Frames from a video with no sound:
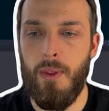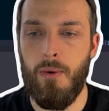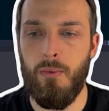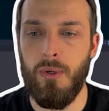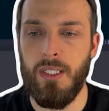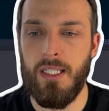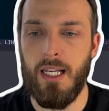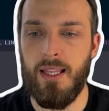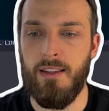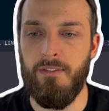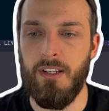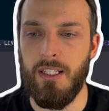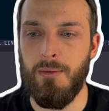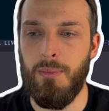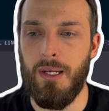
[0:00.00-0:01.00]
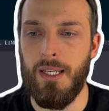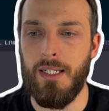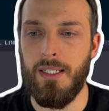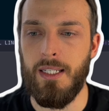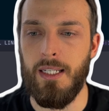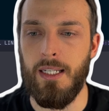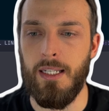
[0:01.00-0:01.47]
We set the
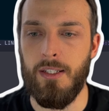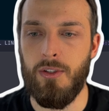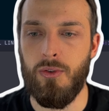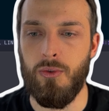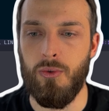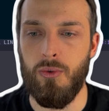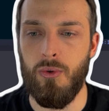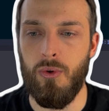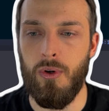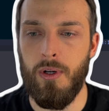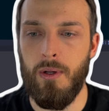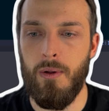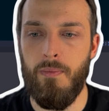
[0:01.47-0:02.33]
visibility to